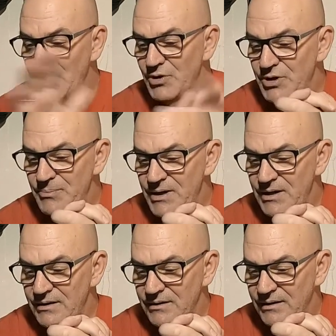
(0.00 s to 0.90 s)
new to
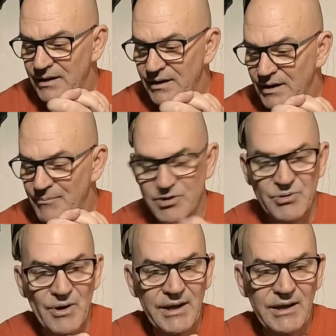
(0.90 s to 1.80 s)
me, and I'm
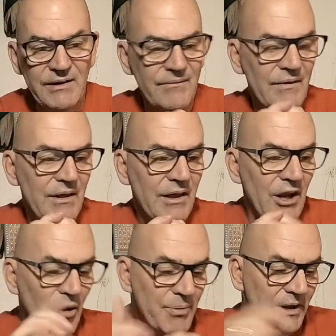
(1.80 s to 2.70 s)
enjoying it,
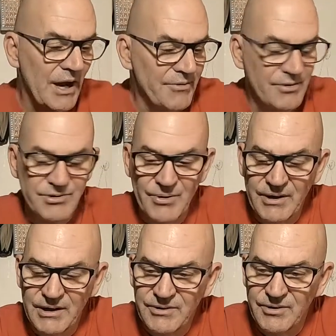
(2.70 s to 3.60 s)
and I hope you guys are
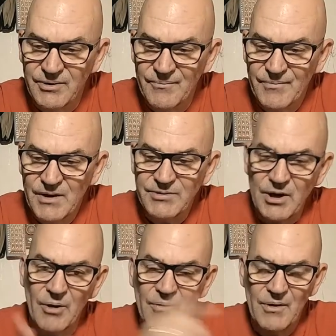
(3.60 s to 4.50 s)
enjoying it too.
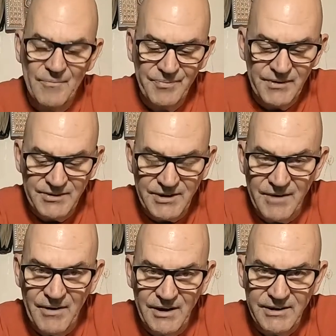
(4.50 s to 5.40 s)
So,
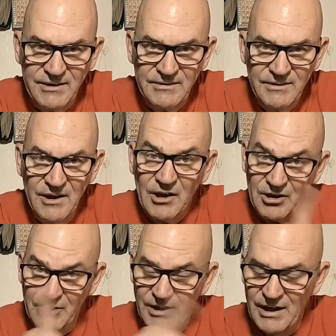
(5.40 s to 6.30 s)
safe hunting,
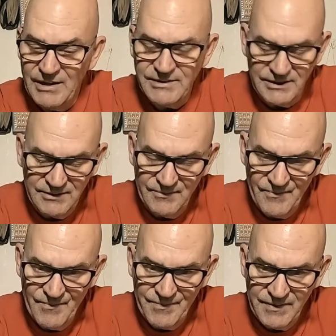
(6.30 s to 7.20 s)
good hunting,
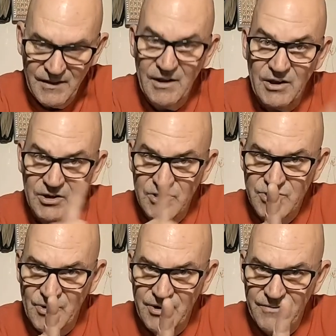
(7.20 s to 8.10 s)
and
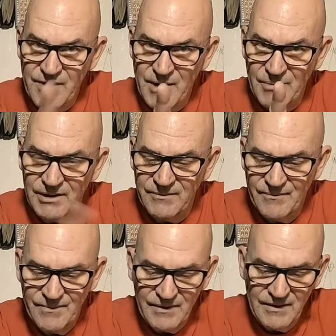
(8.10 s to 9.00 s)
enjoy your family.
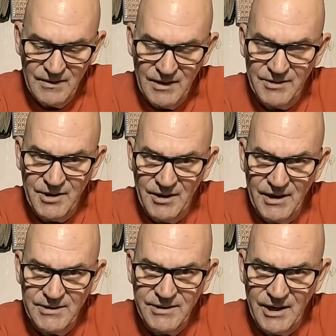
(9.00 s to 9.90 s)
Until
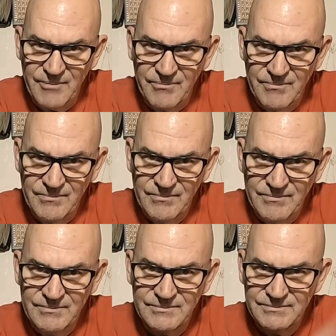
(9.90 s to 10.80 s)
next time,
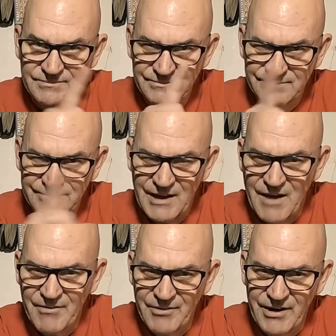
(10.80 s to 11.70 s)

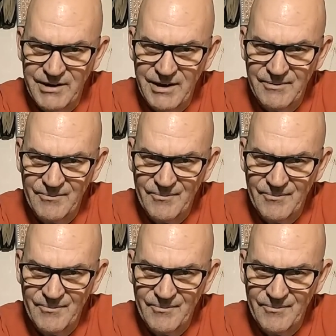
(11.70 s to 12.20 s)
have a great day.